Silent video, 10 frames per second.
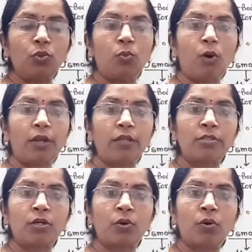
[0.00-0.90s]
what is
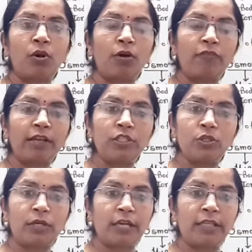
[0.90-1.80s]
the role of
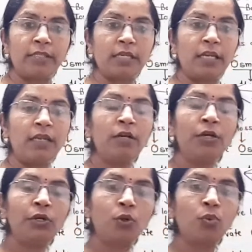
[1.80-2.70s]
angiotensin
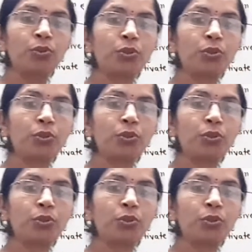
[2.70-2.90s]
2?